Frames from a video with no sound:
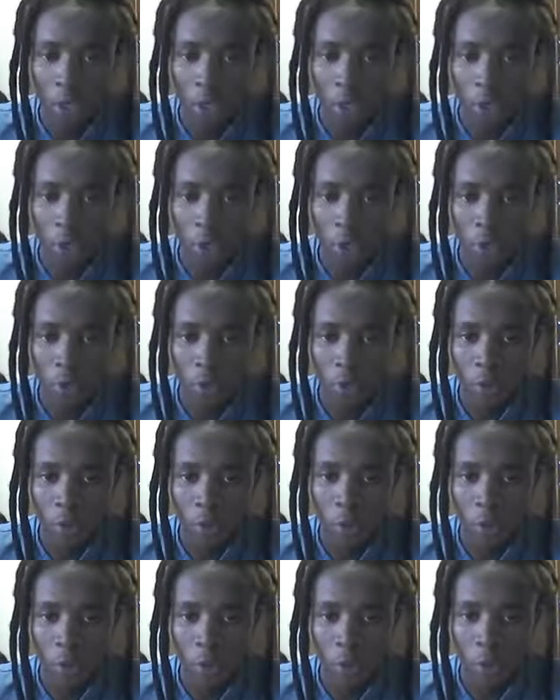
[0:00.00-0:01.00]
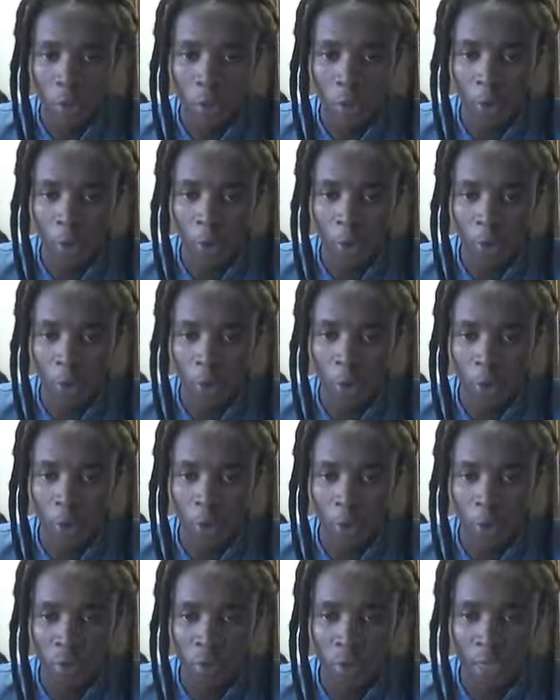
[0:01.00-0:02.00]
Not for Your
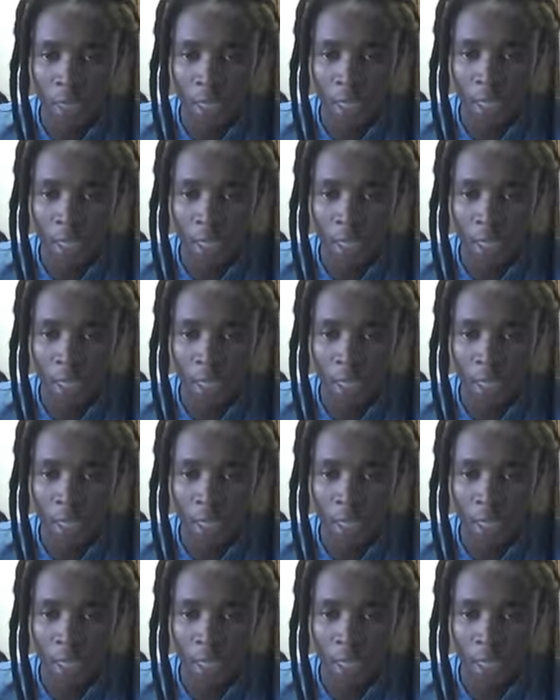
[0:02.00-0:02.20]
Comfort,